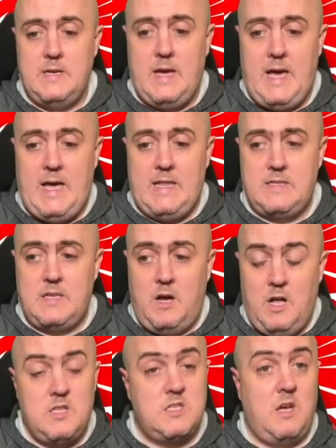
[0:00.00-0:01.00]
And
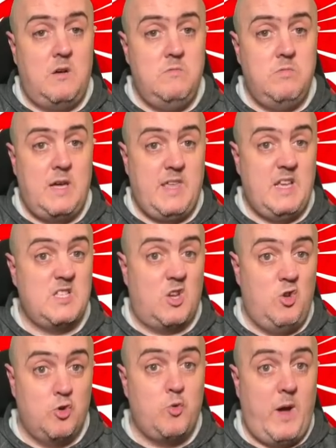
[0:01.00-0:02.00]
also, I think it's a
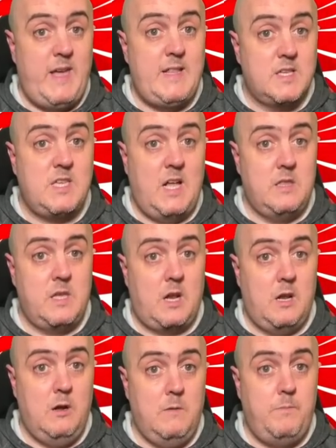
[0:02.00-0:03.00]
good way to sell the
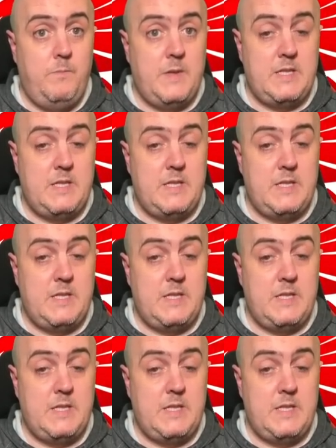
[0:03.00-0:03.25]
club.